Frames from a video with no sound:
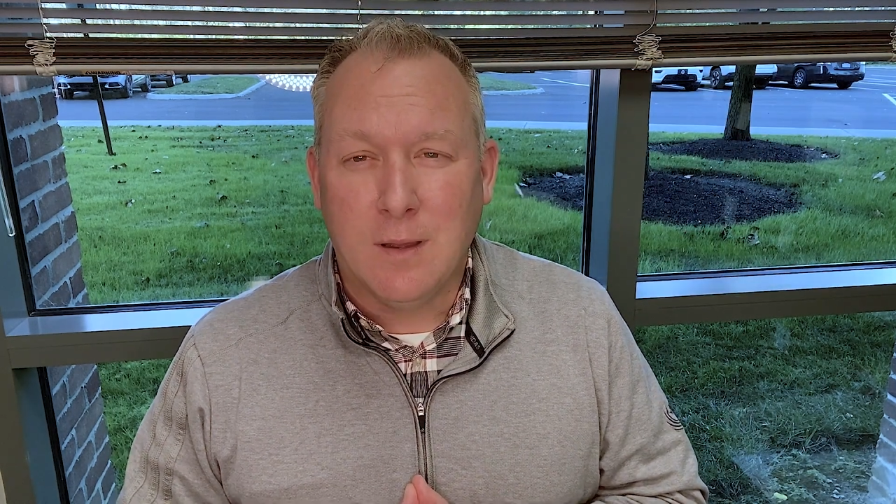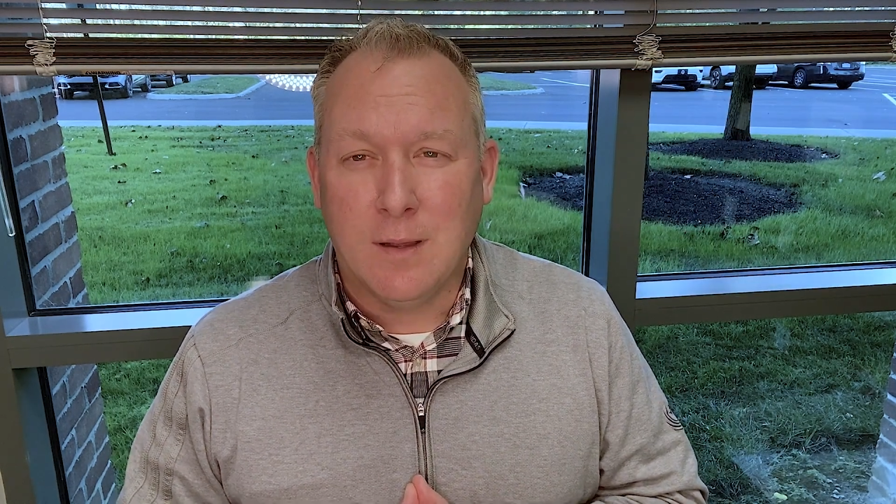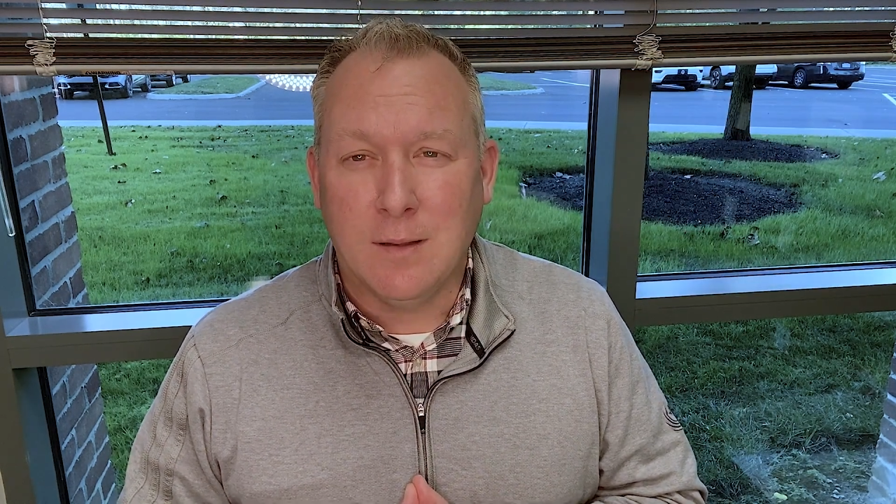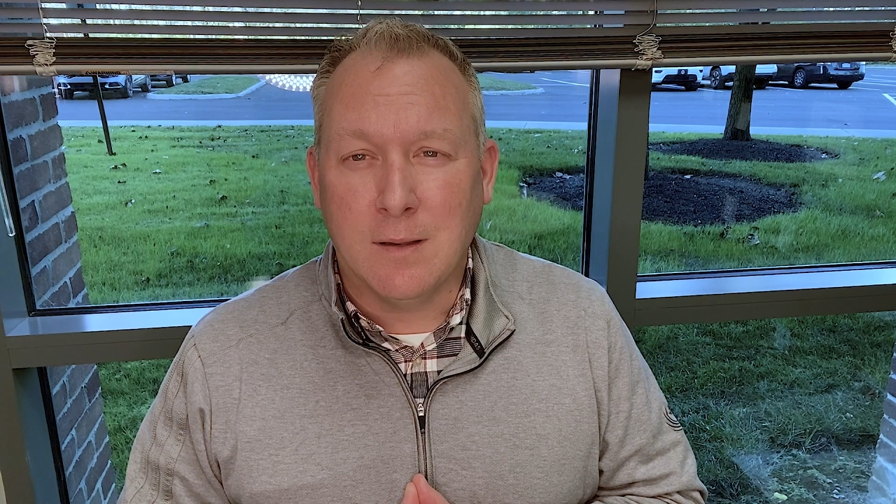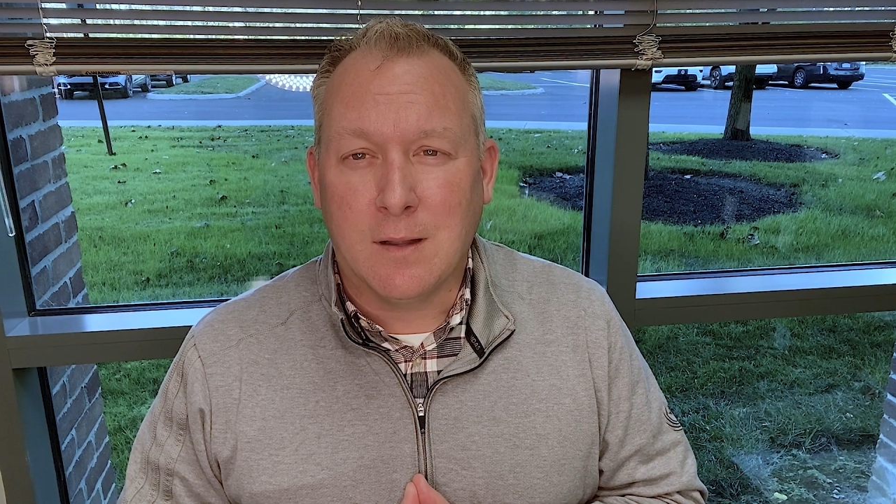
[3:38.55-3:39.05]

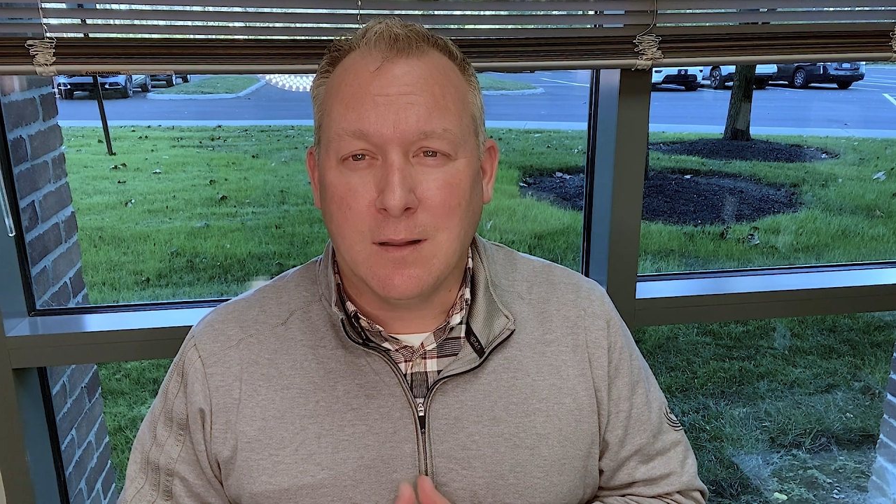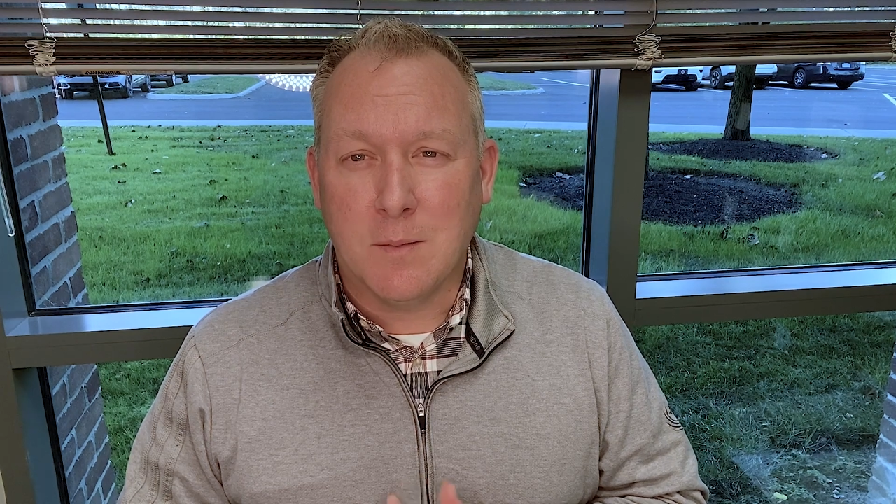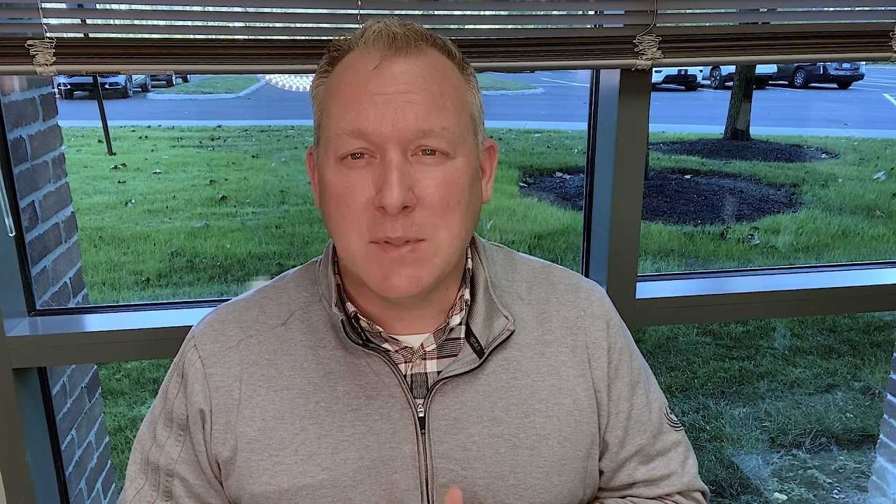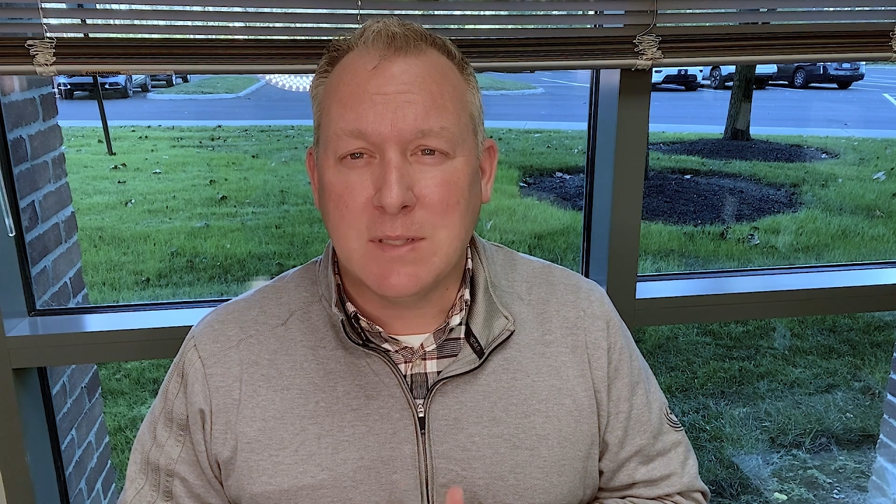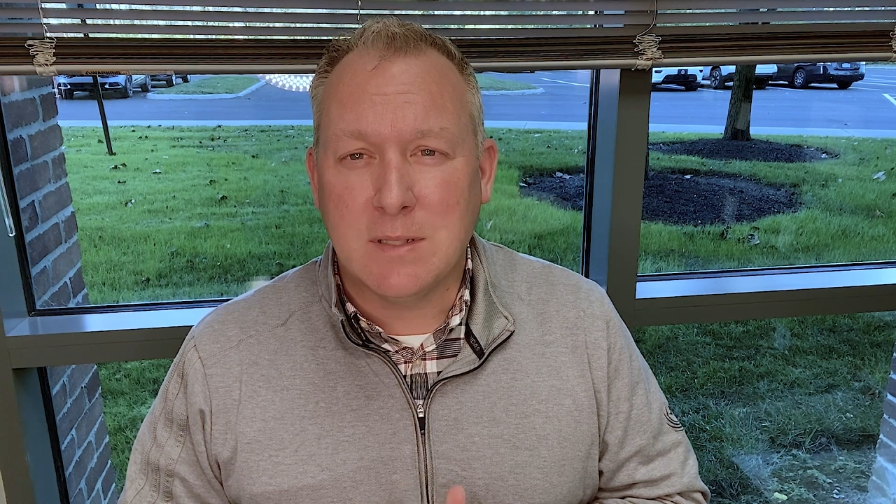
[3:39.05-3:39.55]
In
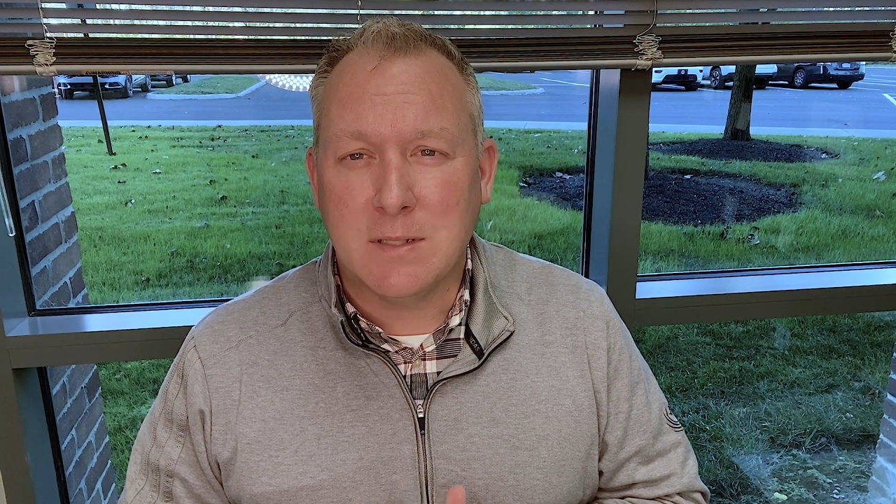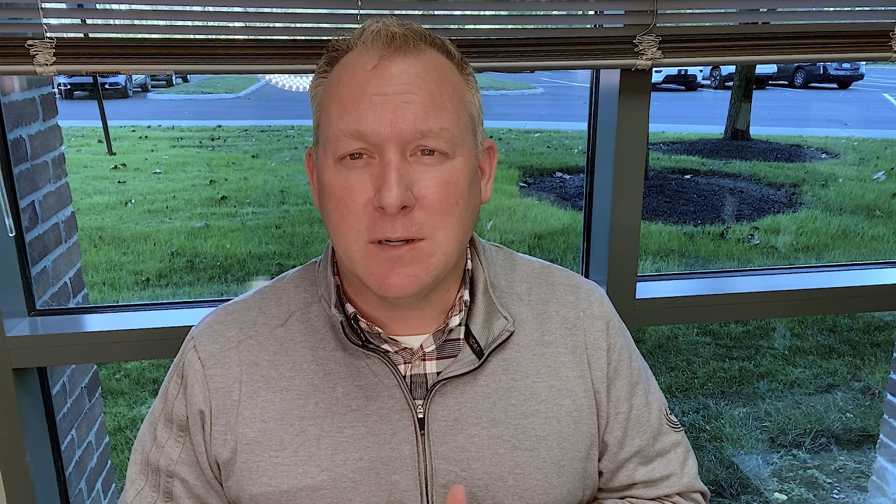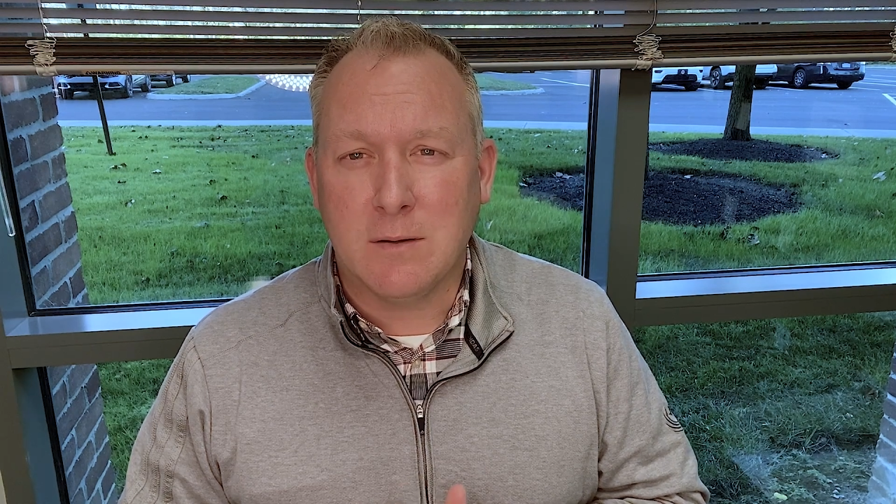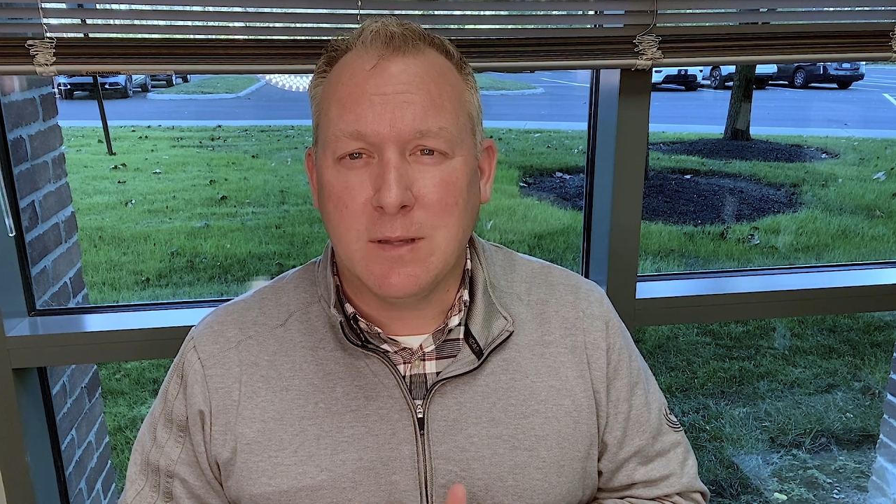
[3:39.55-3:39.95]
Columbus this year,